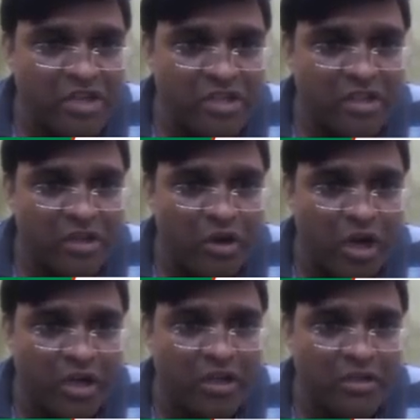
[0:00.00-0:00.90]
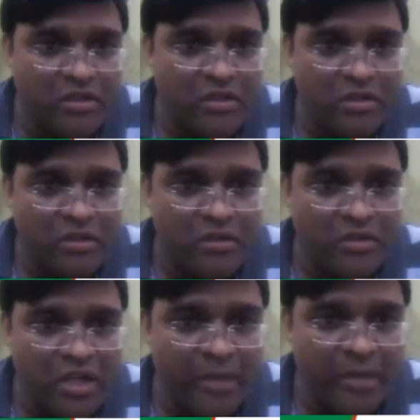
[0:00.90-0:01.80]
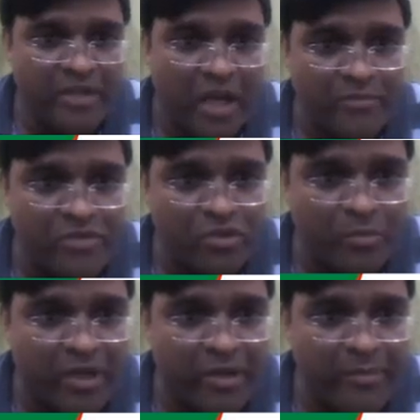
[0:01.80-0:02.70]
So I can simply write it as this.